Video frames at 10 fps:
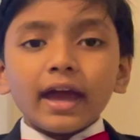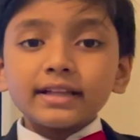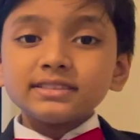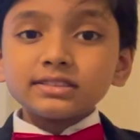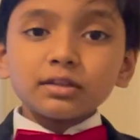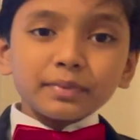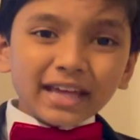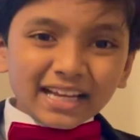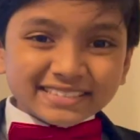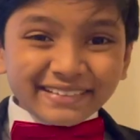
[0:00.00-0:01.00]
And she'll
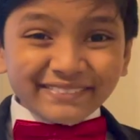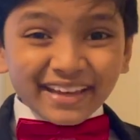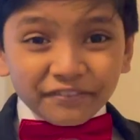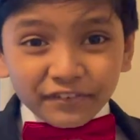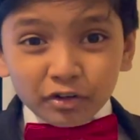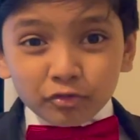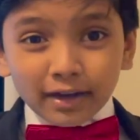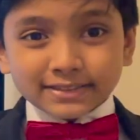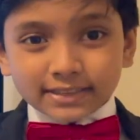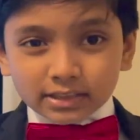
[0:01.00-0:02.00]
be asking me a few
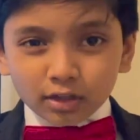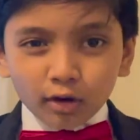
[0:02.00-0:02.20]
questions.